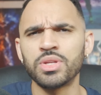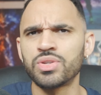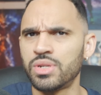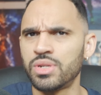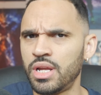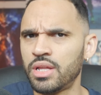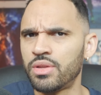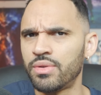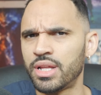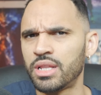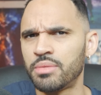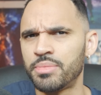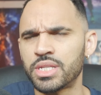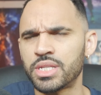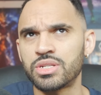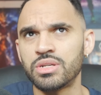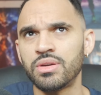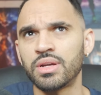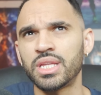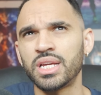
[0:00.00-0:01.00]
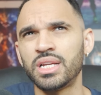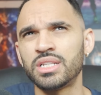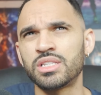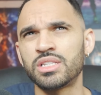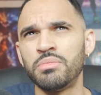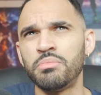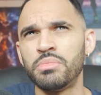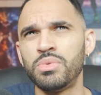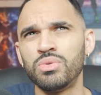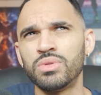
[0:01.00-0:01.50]
There's another element too. I think it's
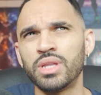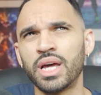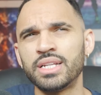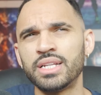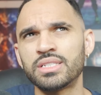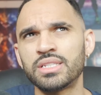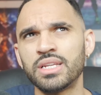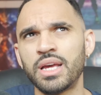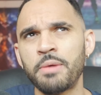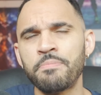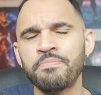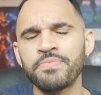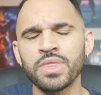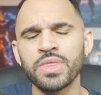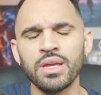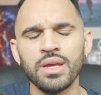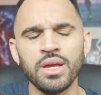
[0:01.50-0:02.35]
the Moonlight set